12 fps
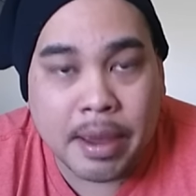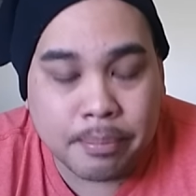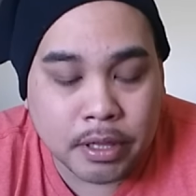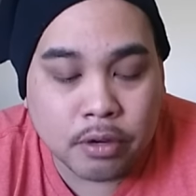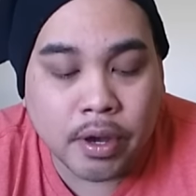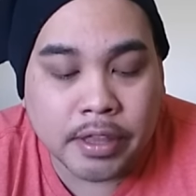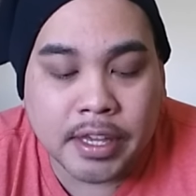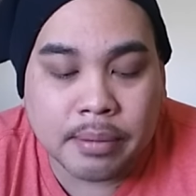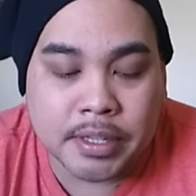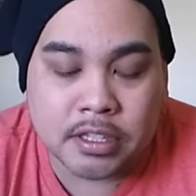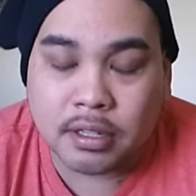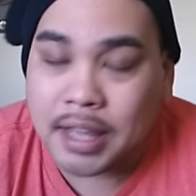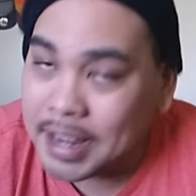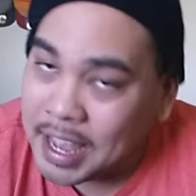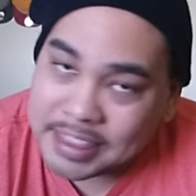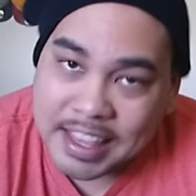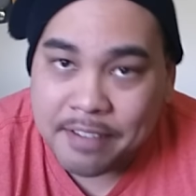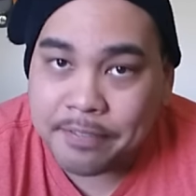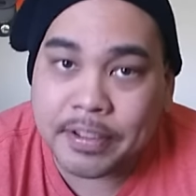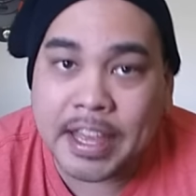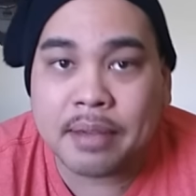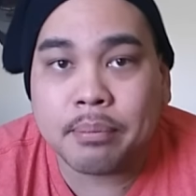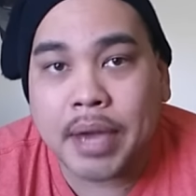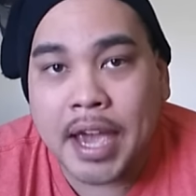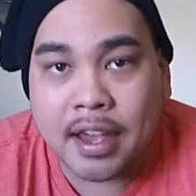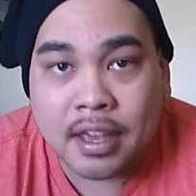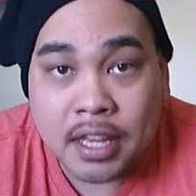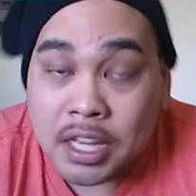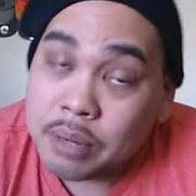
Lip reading: I blew on them until I got that flame back.